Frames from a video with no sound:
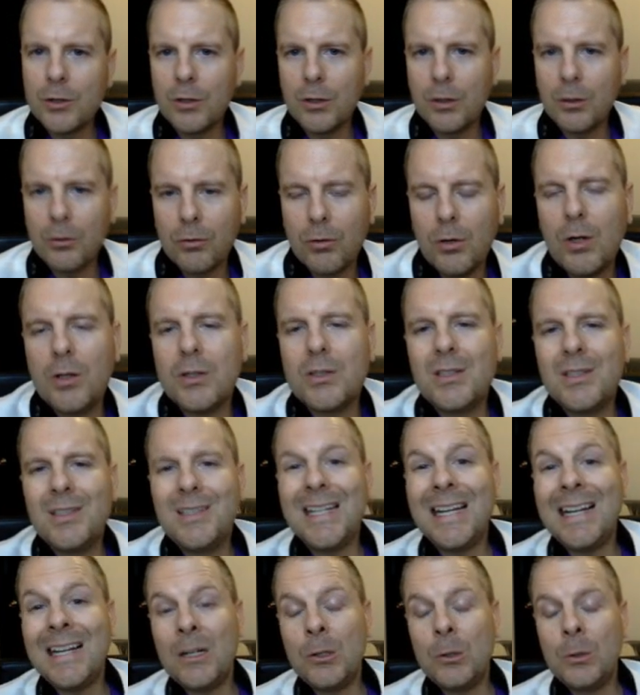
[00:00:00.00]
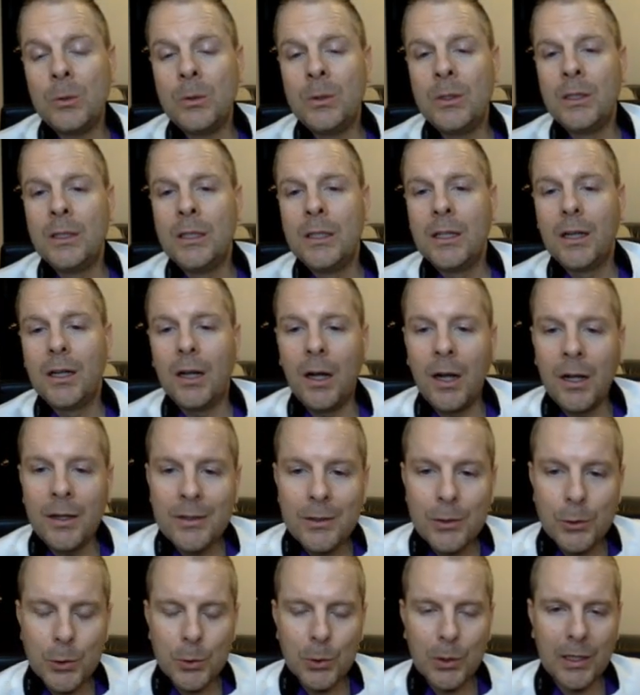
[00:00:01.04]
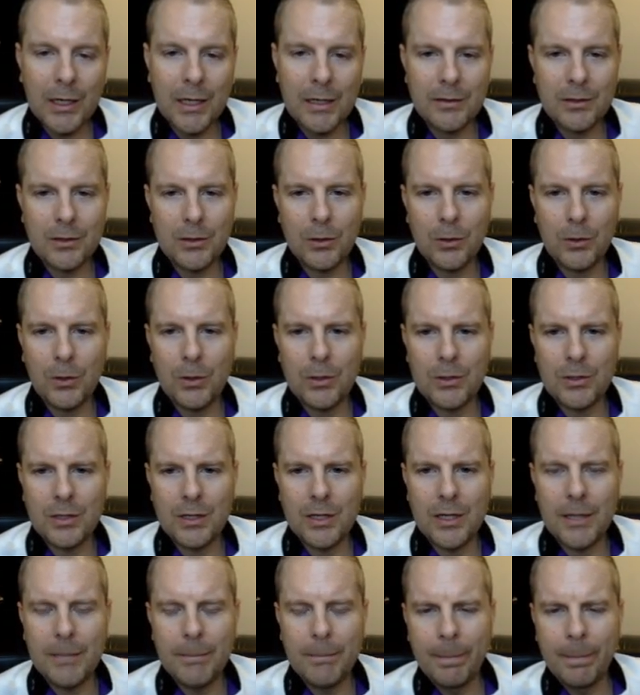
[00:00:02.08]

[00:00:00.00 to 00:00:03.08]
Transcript: across down on the stochastic R S I